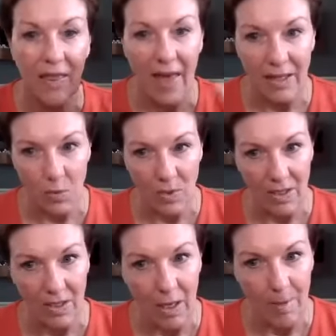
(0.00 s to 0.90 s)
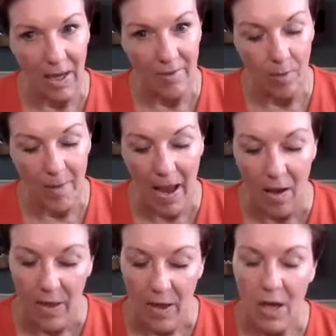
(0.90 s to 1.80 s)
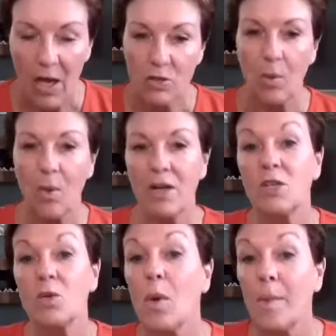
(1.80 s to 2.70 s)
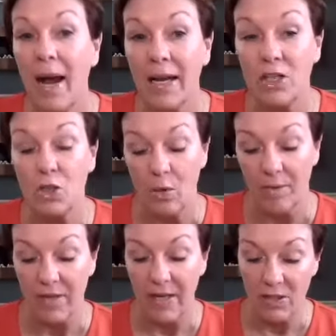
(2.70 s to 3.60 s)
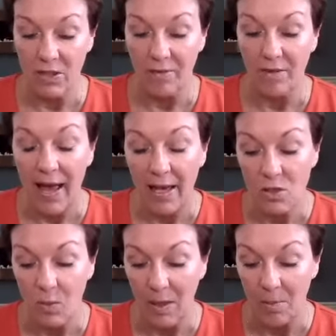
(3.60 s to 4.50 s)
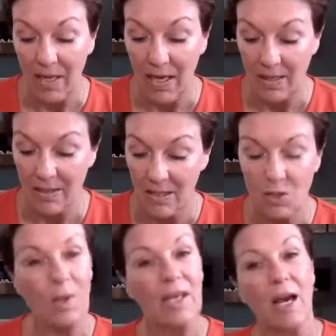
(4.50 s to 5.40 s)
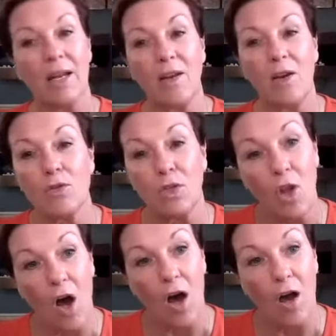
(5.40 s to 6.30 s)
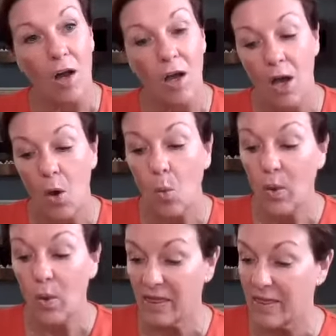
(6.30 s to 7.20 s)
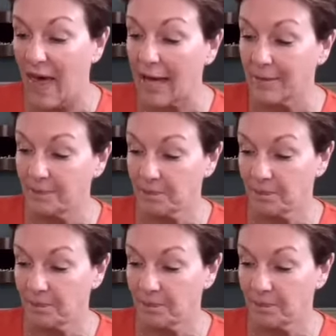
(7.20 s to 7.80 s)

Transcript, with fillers: that's what's going to come out of our mouth. So I wanted to remind you of yes of last week because this week kind of goes along with that.